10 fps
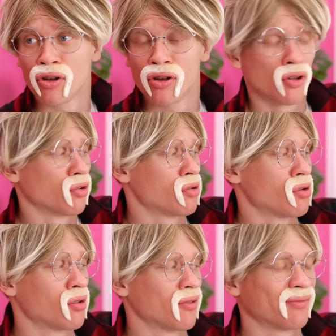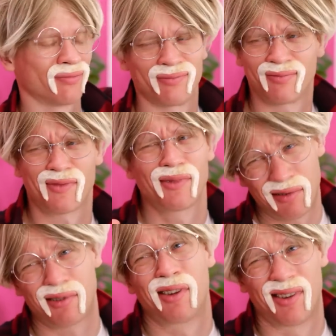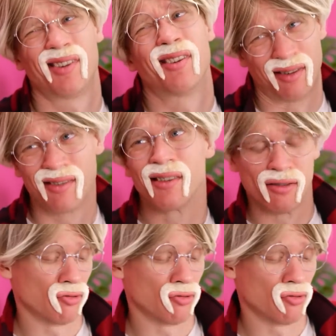Everyone's a critic, but I can fix it.